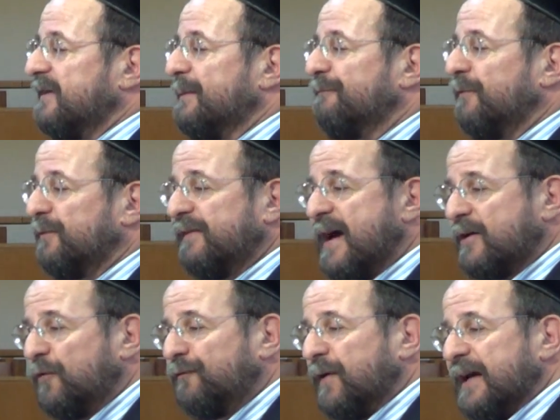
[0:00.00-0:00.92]
to them for
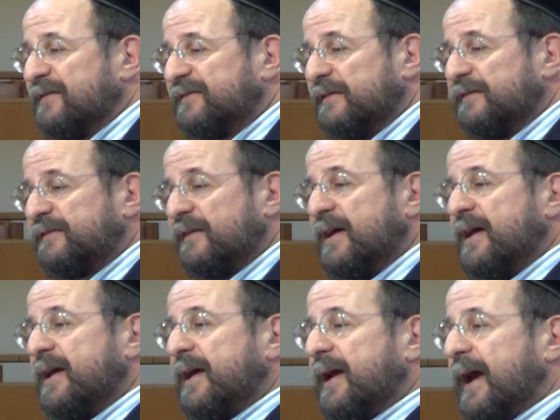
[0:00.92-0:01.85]
sacrifices,
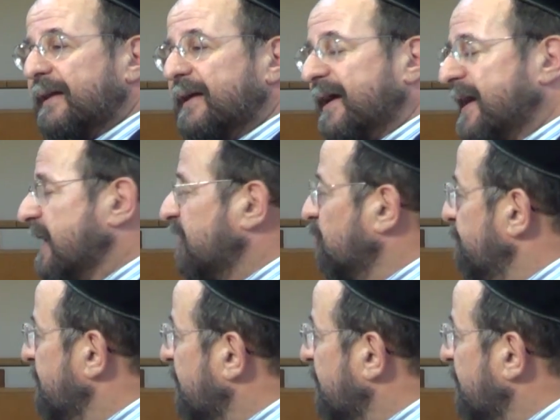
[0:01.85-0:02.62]
and they got into a